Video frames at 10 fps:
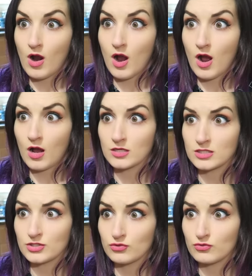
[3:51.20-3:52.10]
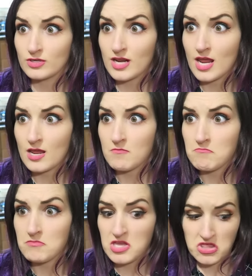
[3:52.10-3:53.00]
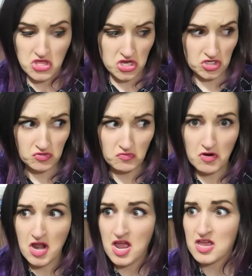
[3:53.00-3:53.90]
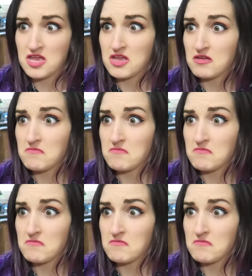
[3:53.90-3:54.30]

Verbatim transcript: Why did you name me this way?